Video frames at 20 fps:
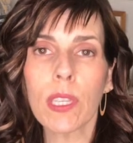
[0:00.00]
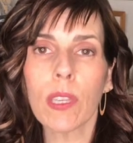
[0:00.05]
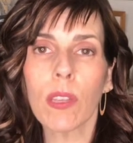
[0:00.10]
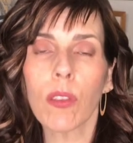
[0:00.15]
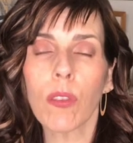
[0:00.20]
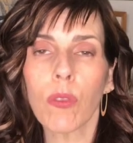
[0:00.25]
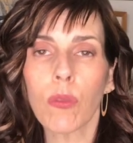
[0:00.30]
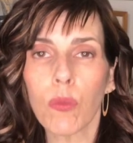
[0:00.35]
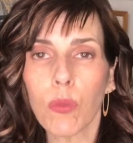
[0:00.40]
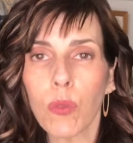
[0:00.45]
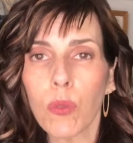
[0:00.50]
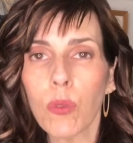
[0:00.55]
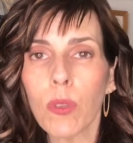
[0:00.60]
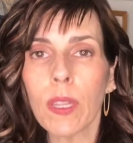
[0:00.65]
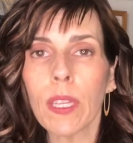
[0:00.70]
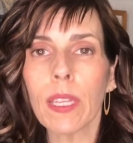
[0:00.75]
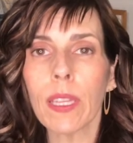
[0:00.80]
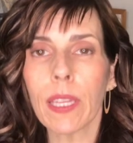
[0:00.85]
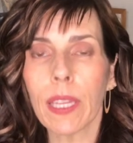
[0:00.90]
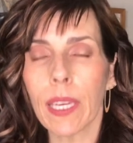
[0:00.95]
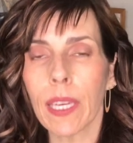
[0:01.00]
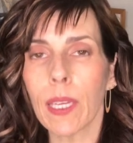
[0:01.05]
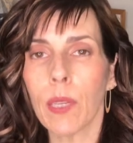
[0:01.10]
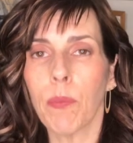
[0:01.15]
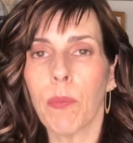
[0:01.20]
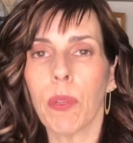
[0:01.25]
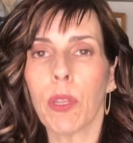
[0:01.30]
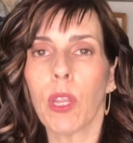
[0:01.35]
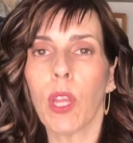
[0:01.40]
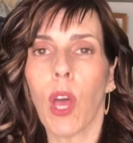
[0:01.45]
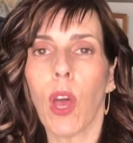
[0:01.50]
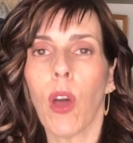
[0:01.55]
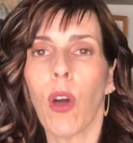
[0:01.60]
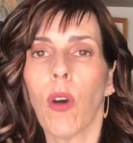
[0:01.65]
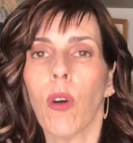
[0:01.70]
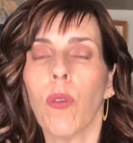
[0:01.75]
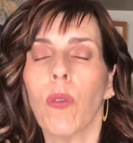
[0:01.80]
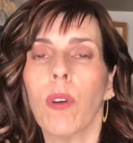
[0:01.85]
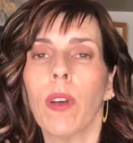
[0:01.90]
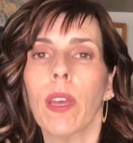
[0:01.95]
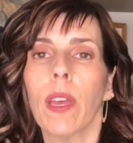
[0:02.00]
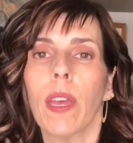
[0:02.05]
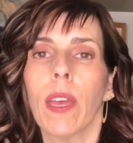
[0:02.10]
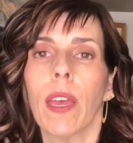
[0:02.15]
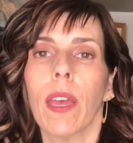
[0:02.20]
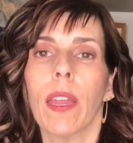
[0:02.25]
it through the link below,